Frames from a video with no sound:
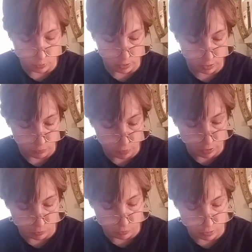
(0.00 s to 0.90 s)
wearing a red
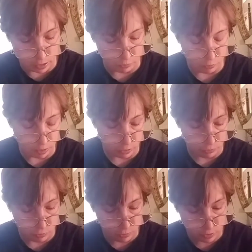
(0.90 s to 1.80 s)
or a green
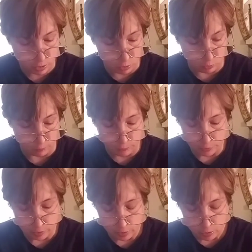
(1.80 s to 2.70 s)
coat,
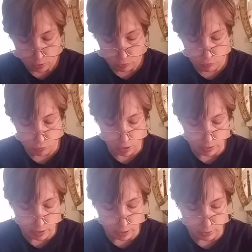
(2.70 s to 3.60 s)

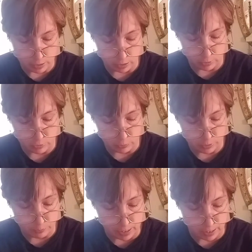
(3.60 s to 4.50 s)
trodden down hills and with
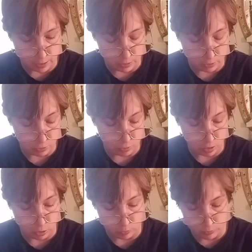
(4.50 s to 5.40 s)
a bag under their
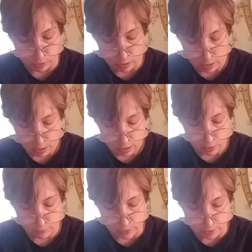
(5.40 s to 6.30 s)
arms.
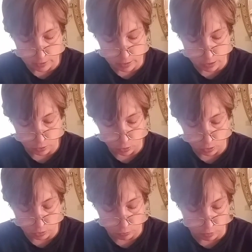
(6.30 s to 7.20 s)
Their faces either
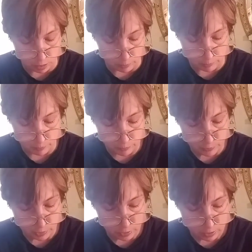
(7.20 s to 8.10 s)
looked grim,
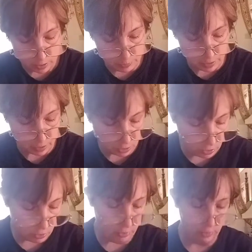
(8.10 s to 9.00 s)
depending
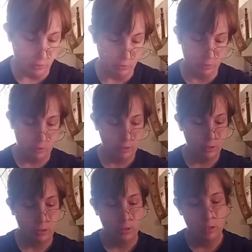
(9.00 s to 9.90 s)
on uh, their
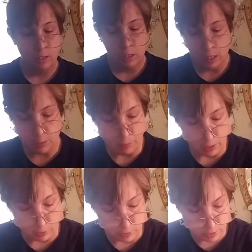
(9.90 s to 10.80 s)

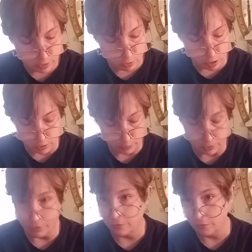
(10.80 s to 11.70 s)
headbands, their
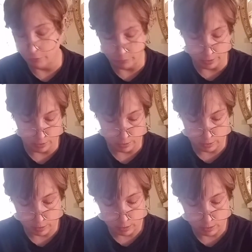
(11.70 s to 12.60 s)
husbands, excuse me,
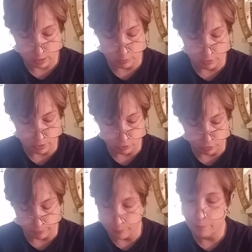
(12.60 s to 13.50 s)
disposition.